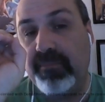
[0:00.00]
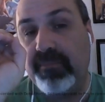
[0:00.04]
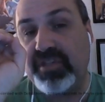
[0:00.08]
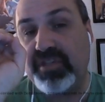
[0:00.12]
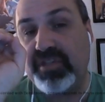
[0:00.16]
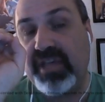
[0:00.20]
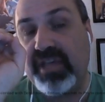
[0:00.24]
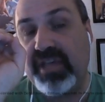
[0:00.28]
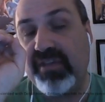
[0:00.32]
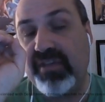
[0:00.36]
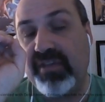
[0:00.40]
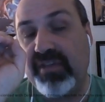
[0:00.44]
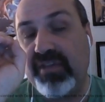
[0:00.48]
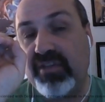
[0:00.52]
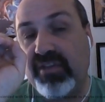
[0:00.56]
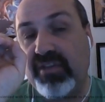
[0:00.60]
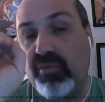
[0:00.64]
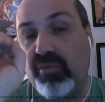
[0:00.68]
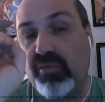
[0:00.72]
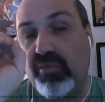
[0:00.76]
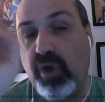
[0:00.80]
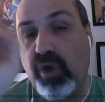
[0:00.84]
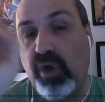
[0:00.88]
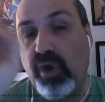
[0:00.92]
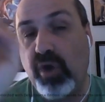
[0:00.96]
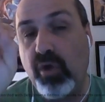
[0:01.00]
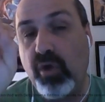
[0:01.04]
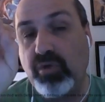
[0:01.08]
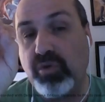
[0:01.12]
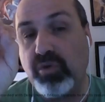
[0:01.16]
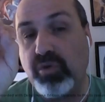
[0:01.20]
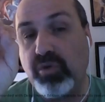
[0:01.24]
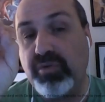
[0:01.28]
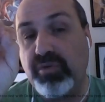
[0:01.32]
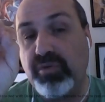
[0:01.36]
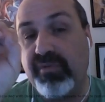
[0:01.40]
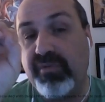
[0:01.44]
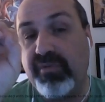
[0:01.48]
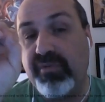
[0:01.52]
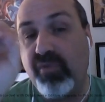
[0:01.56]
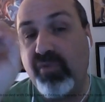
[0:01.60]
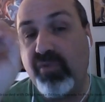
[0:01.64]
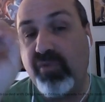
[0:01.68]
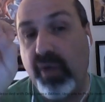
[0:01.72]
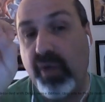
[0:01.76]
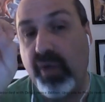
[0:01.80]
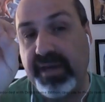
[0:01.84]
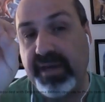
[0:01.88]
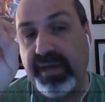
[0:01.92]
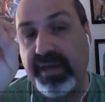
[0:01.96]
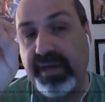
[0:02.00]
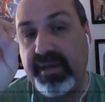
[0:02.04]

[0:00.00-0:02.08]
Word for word: saving throw to avoid.